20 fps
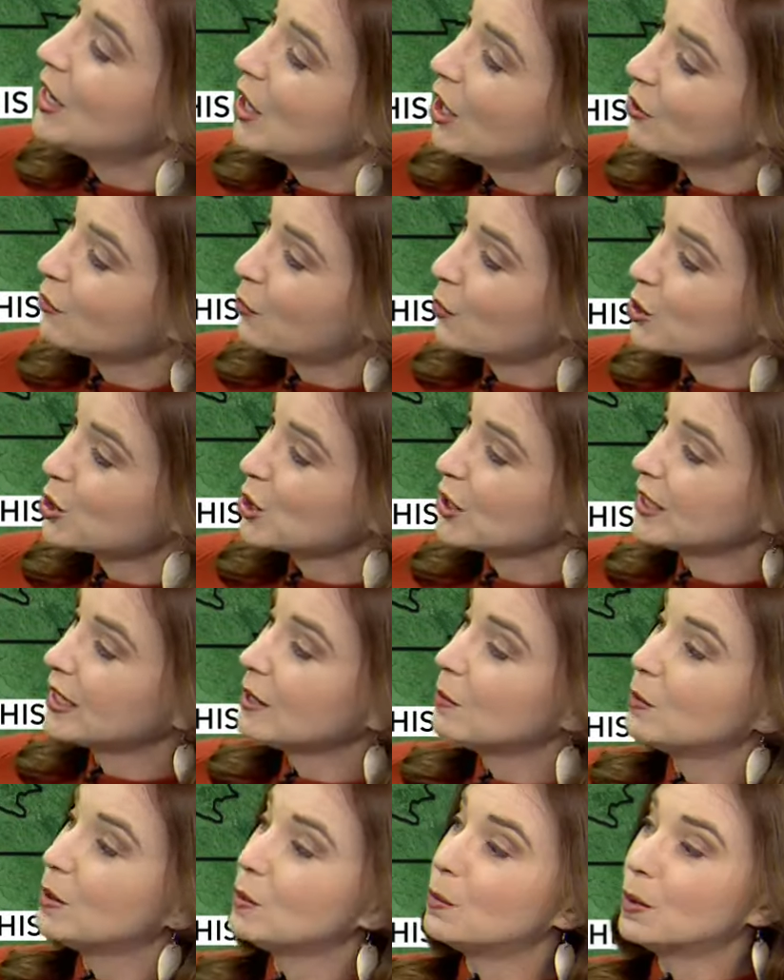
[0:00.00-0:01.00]

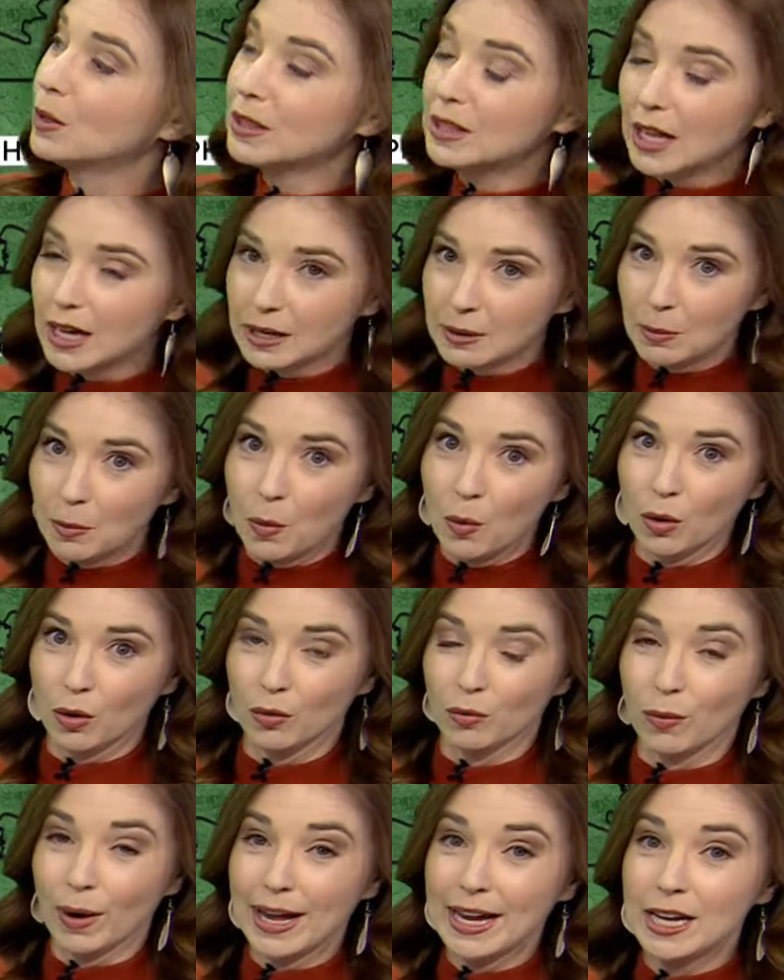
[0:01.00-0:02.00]
Unfortunately, we would like more
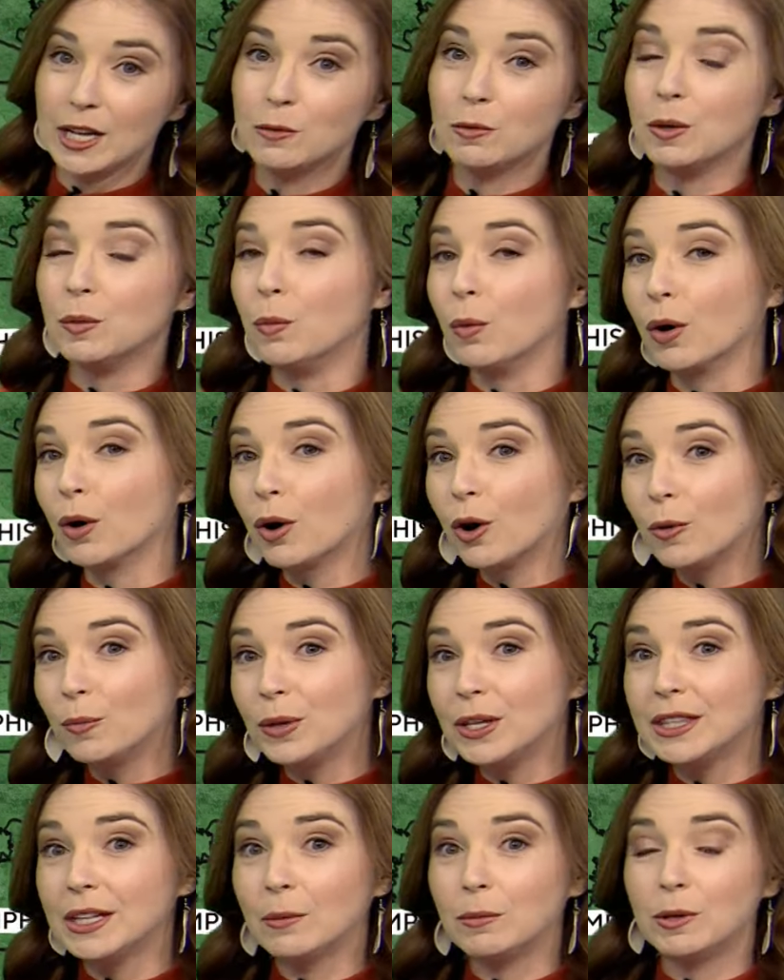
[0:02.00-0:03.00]
rain. We were
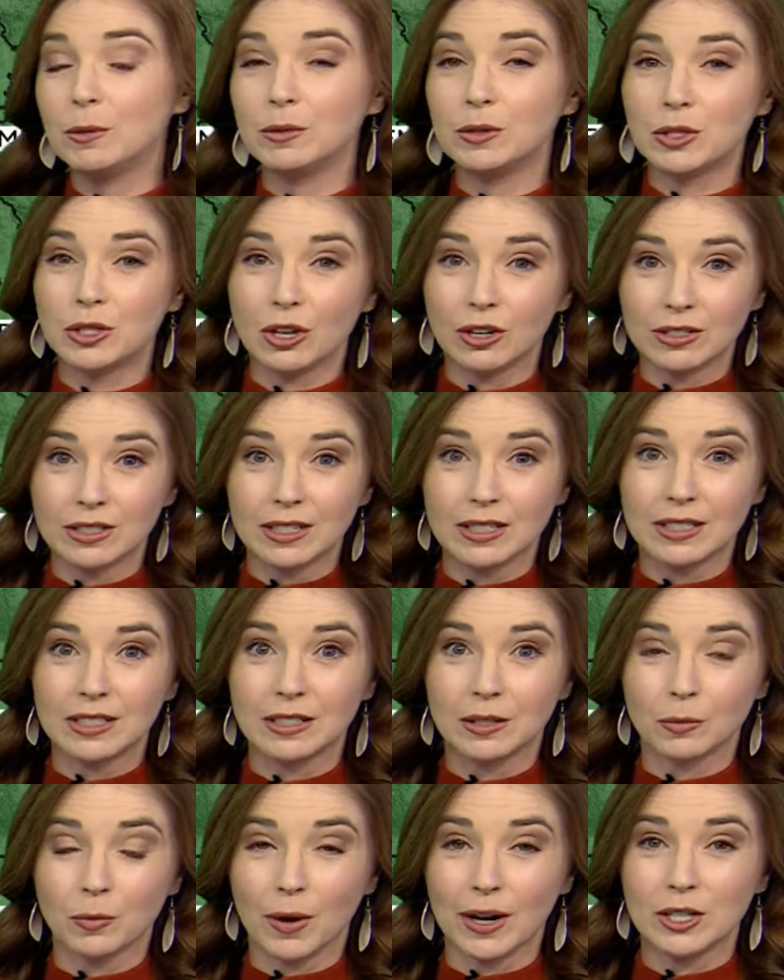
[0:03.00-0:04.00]
hoping that we would start to see
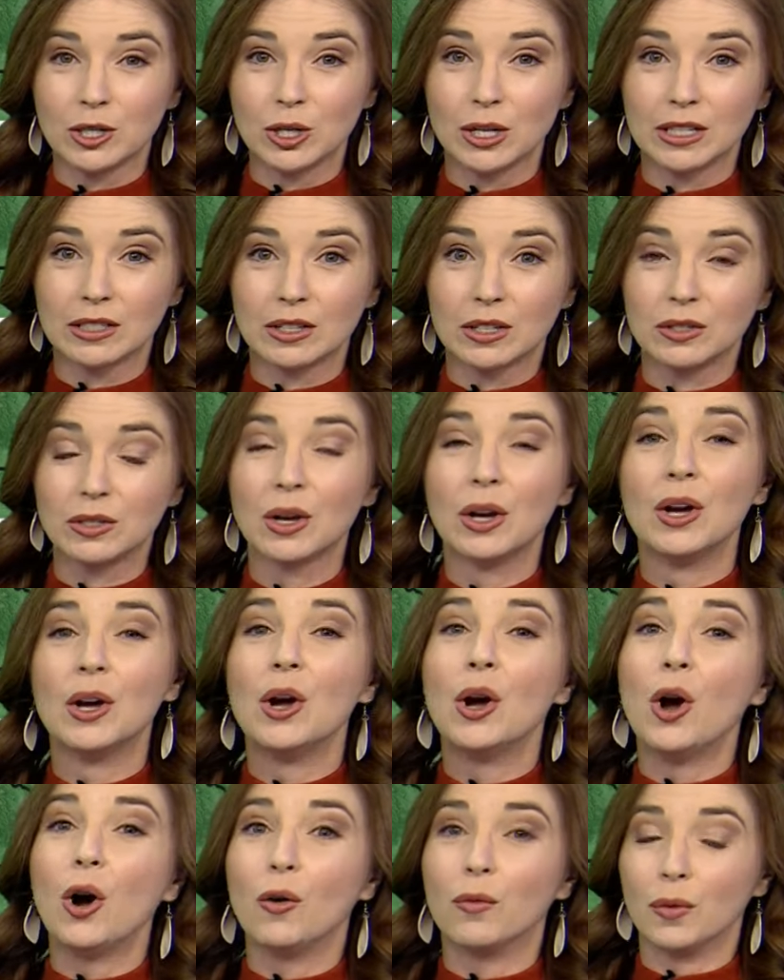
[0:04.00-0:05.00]
some rain chances
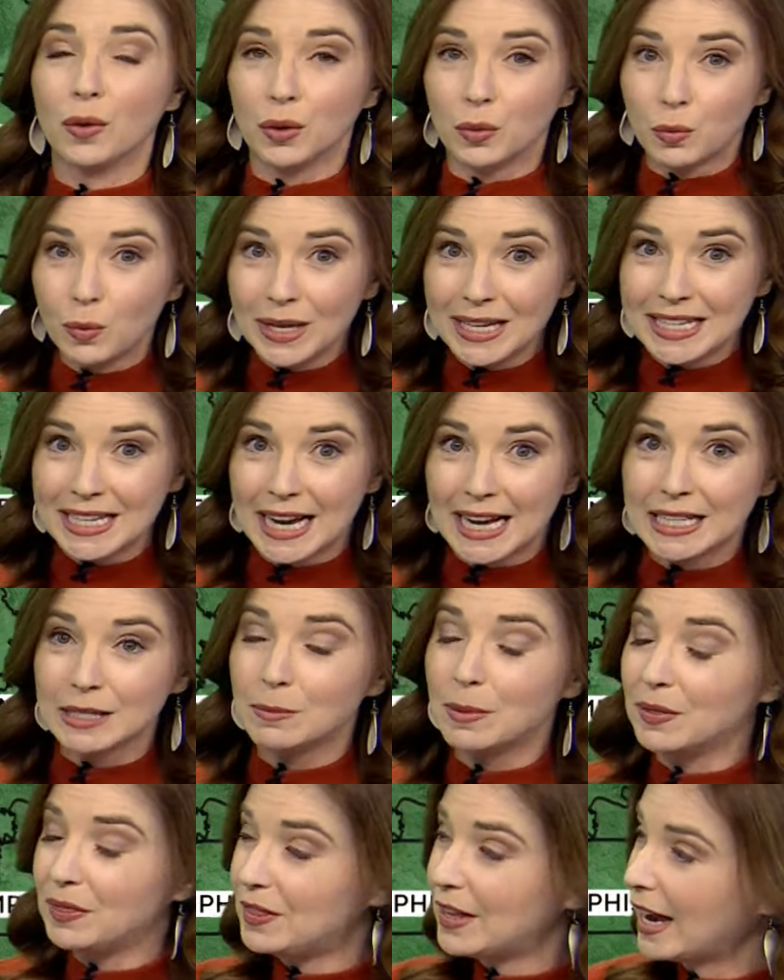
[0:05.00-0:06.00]
over the weekend,
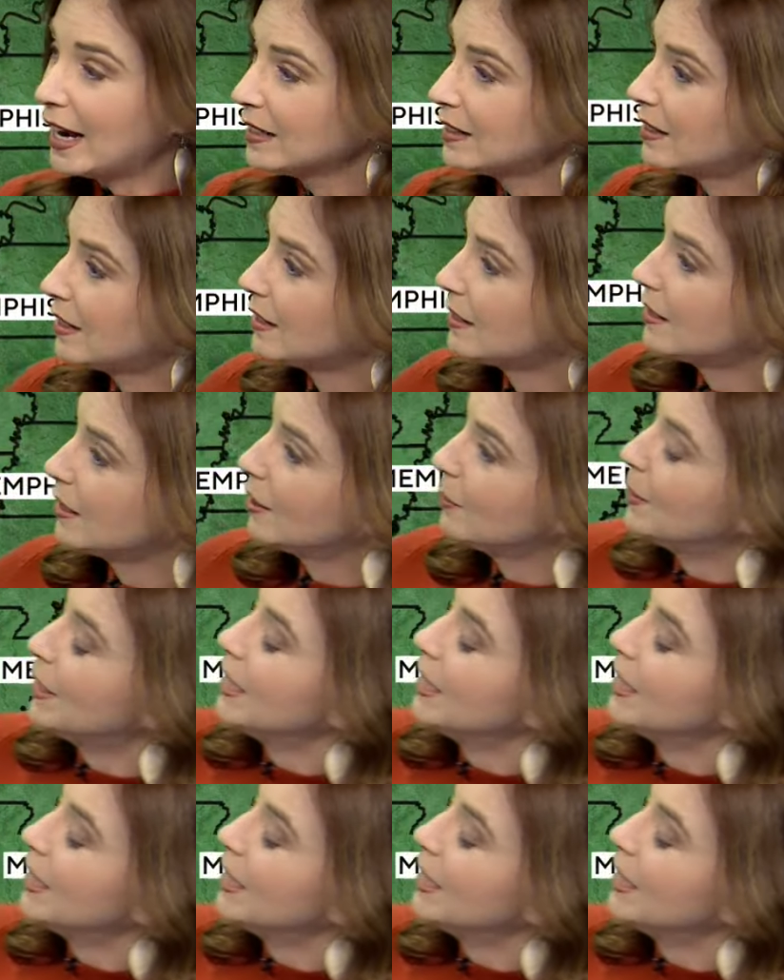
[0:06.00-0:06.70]
but that system